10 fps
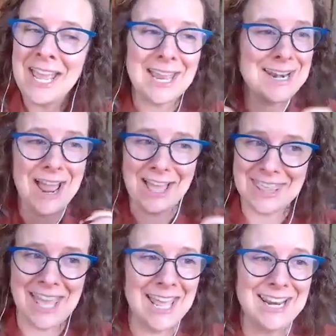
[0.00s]
and not
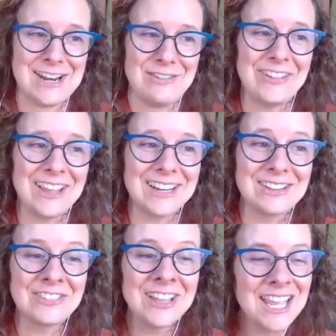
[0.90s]
that innovative,